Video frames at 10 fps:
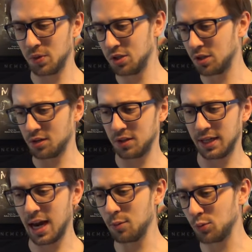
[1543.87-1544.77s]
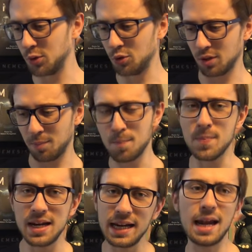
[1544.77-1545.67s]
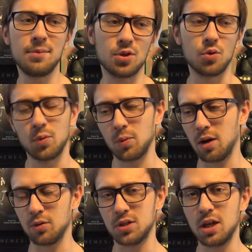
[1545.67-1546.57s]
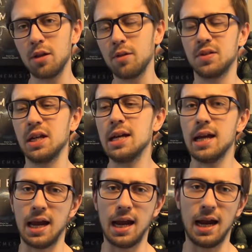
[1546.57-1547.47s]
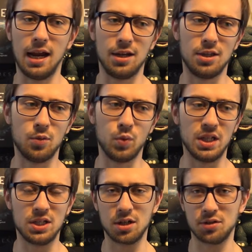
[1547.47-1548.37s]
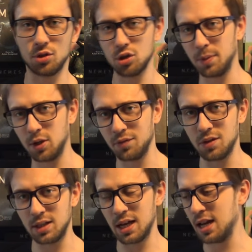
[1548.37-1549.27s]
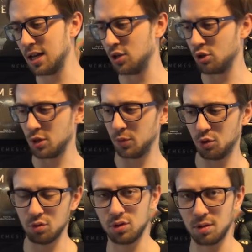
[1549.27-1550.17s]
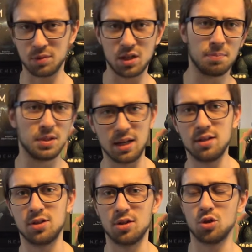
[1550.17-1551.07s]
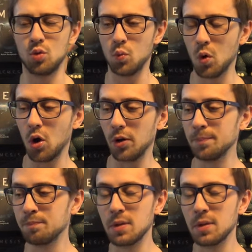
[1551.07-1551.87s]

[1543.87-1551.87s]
We discuss the games. We do some mini games our, ourselves, and then we discuss the topic of the day. Usually we do some top tens and so on.